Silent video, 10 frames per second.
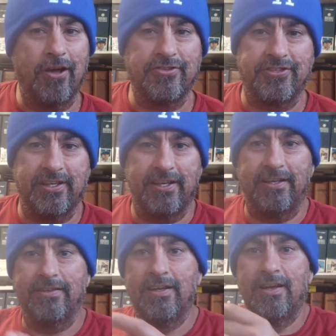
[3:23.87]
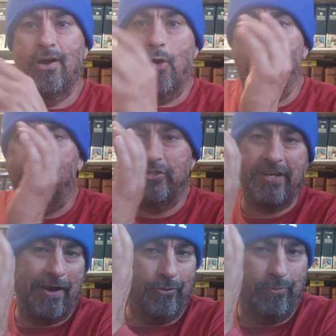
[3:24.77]
Johnson
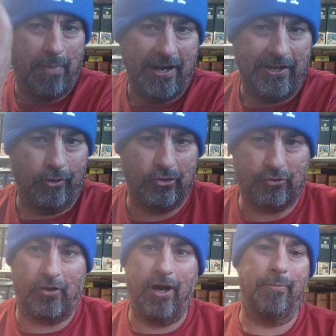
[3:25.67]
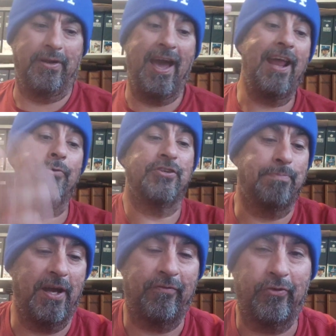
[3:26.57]
overshadowed by Darryl Strawberry. I had a
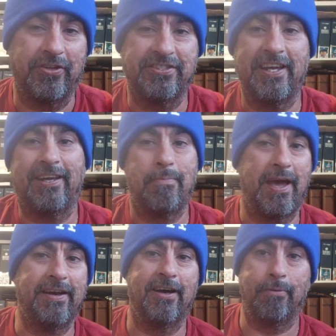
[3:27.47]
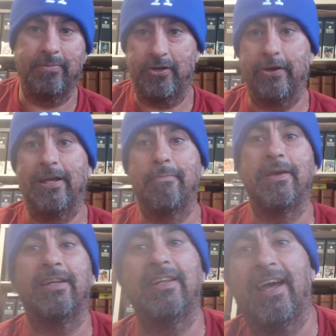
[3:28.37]
respect for the second man up. You know what I mean?